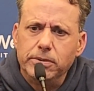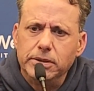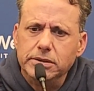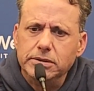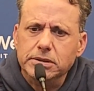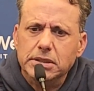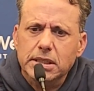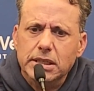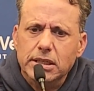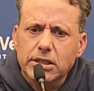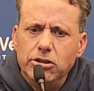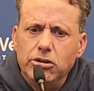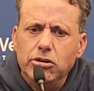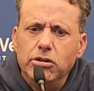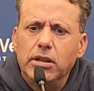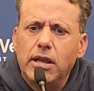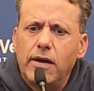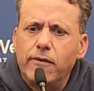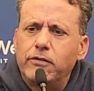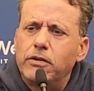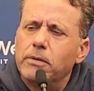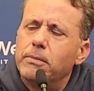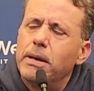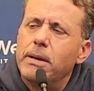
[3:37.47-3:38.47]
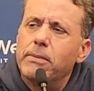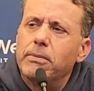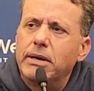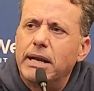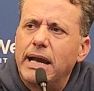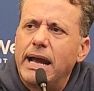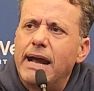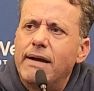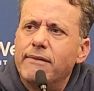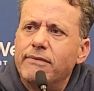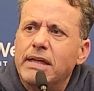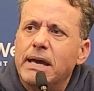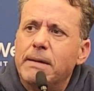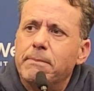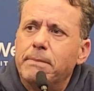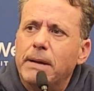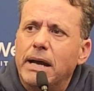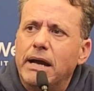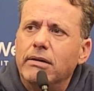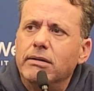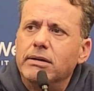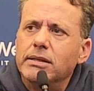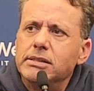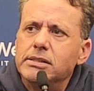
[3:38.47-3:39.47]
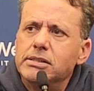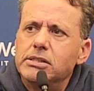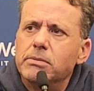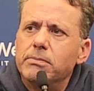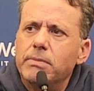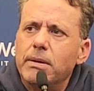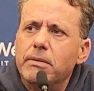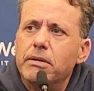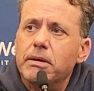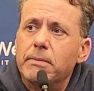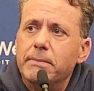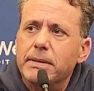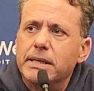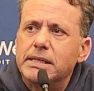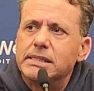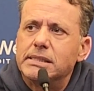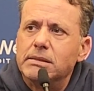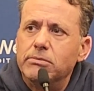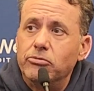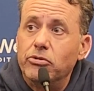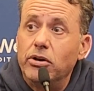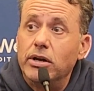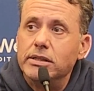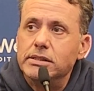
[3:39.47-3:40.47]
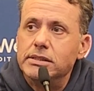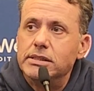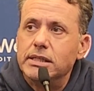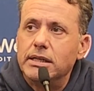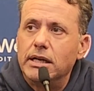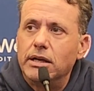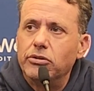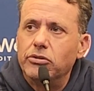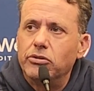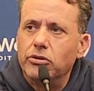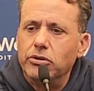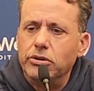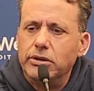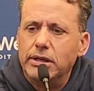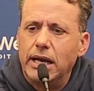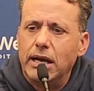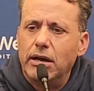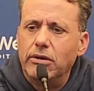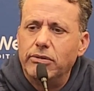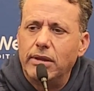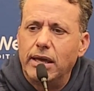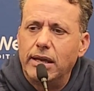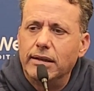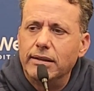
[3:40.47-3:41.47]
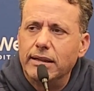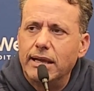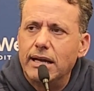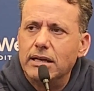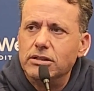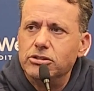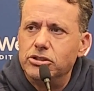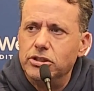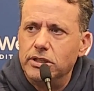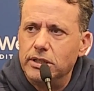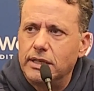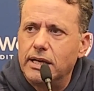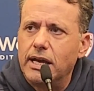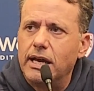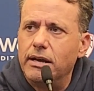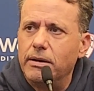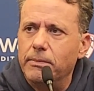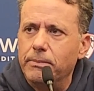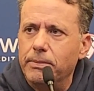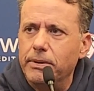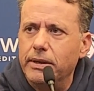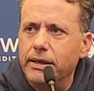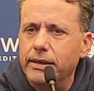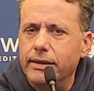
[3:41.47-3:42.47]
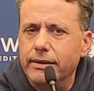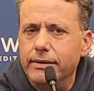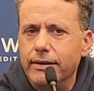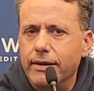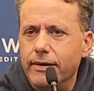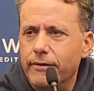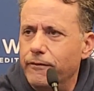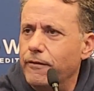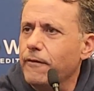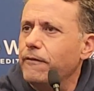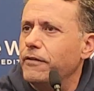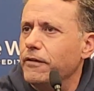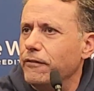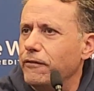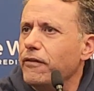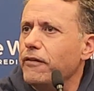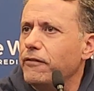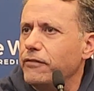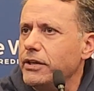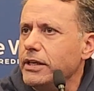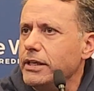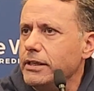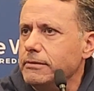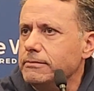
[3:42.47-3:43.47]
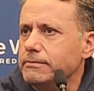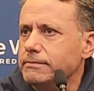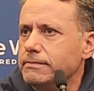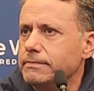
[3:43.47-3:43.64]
But you'd love to be able to have that balance, to be able to mix some runs in on third down. That allows you to kind of be 50-50.